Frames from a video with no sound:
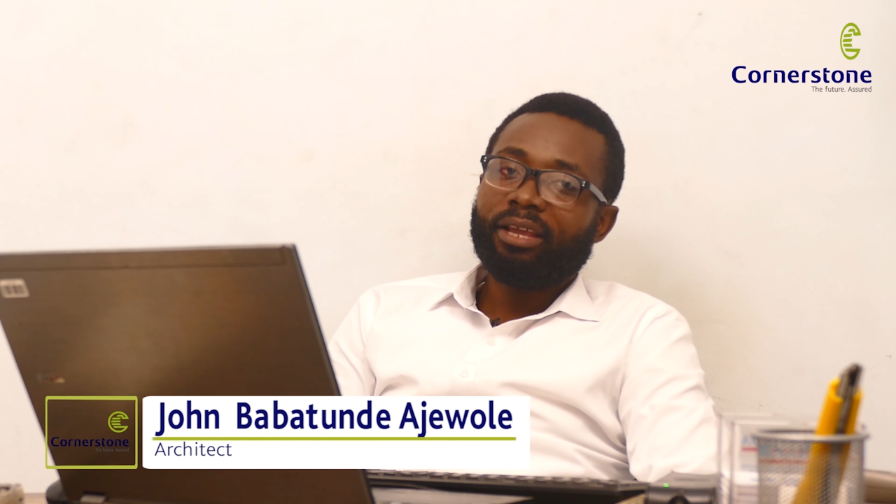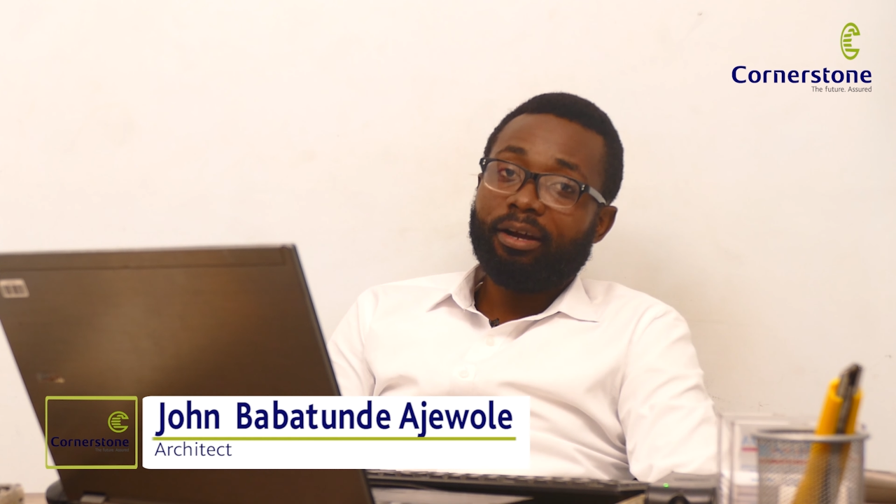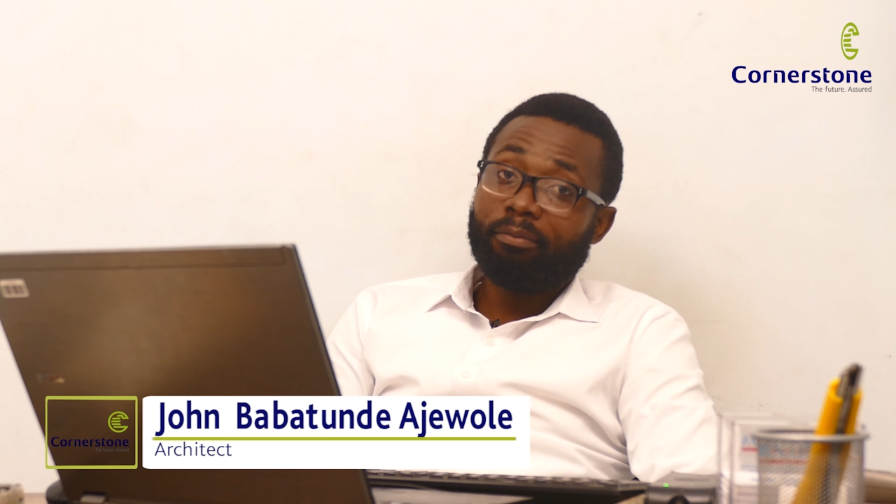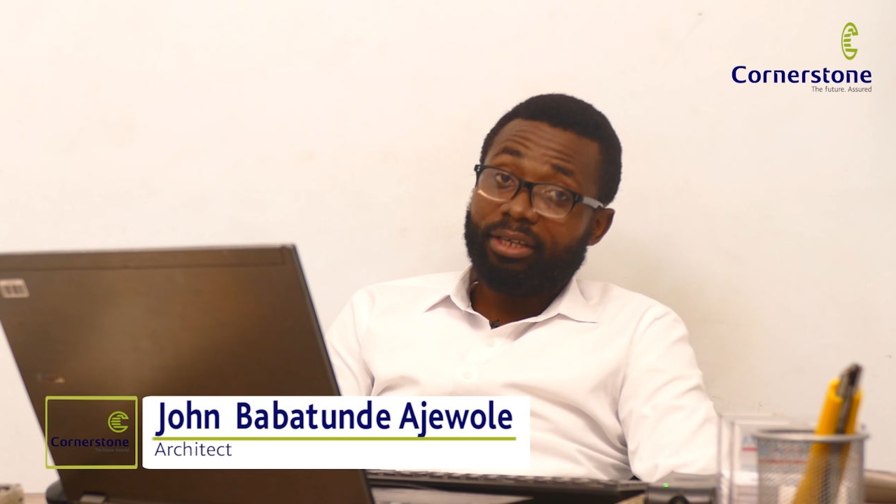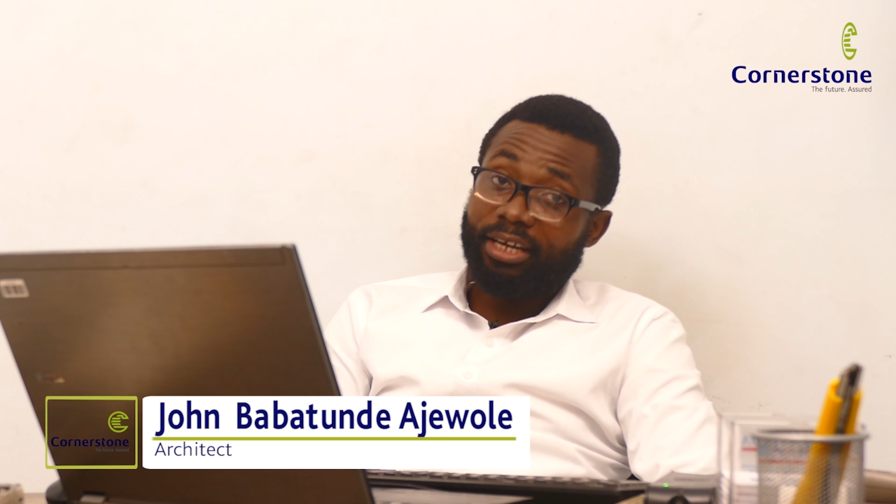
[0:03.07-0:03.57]

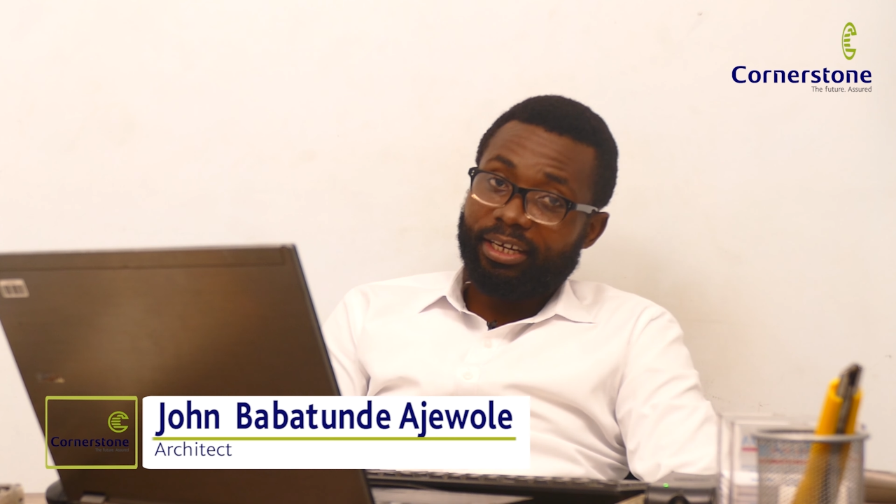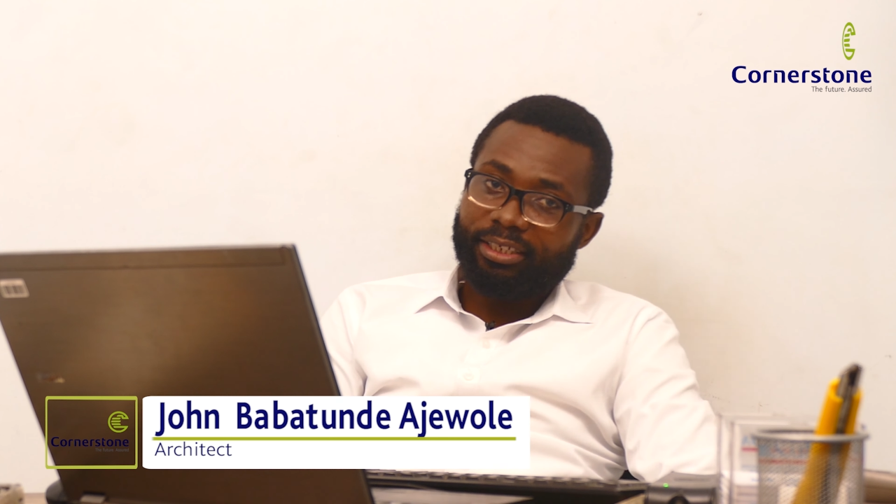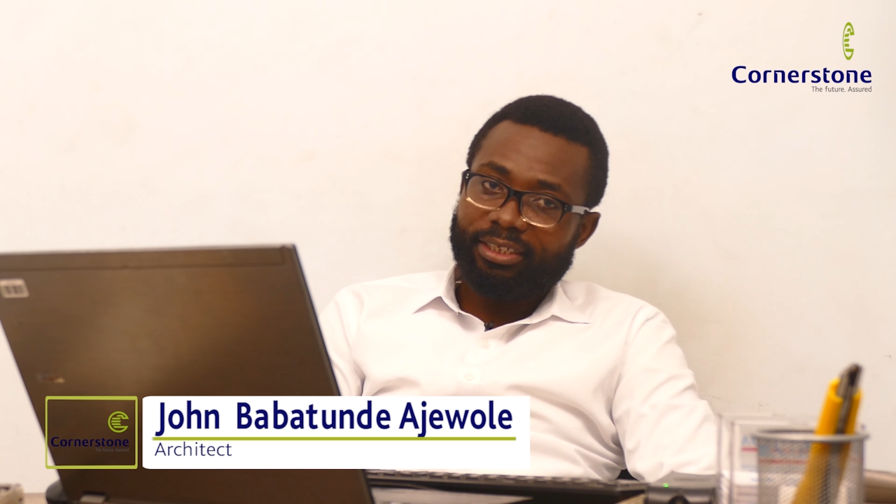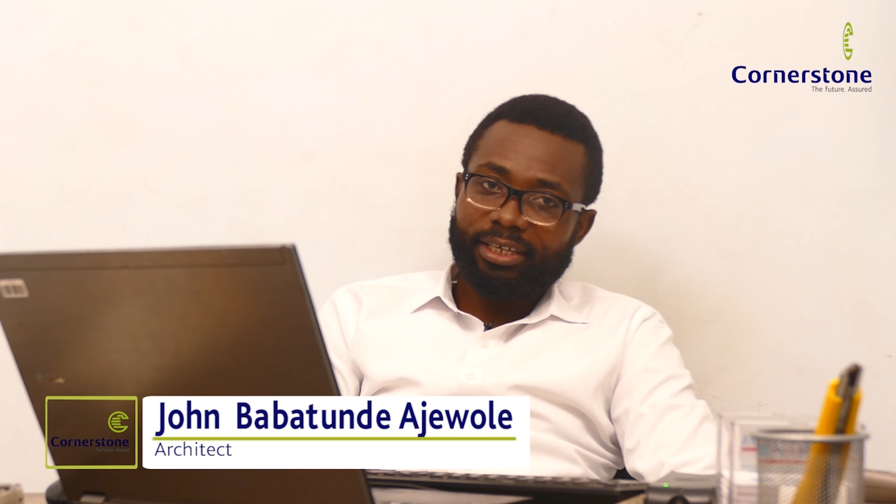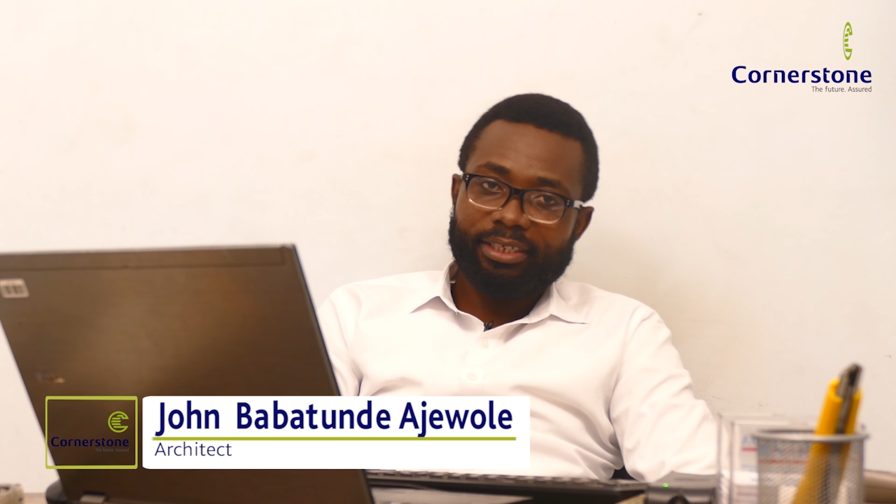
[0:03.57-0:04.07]
I'm an
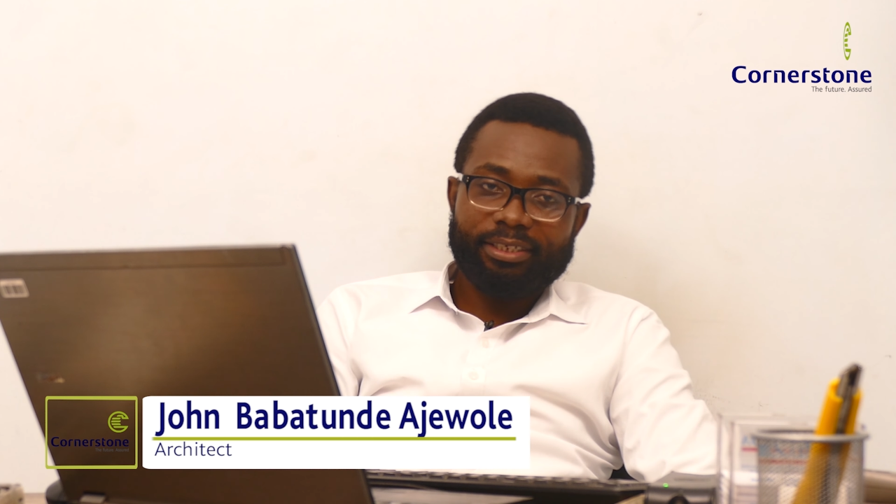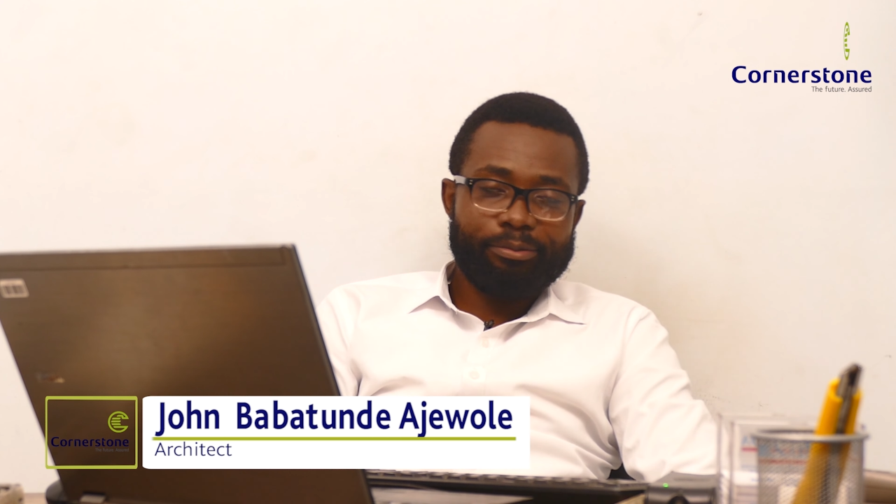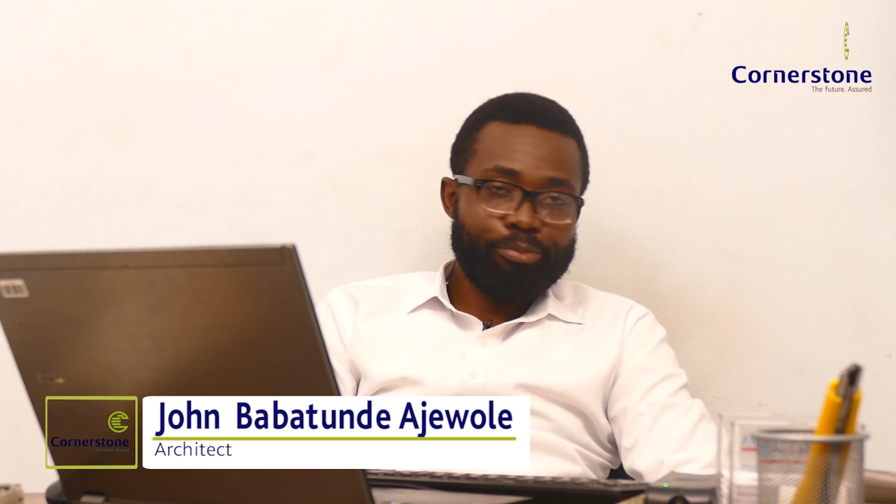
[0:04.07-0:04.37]
architect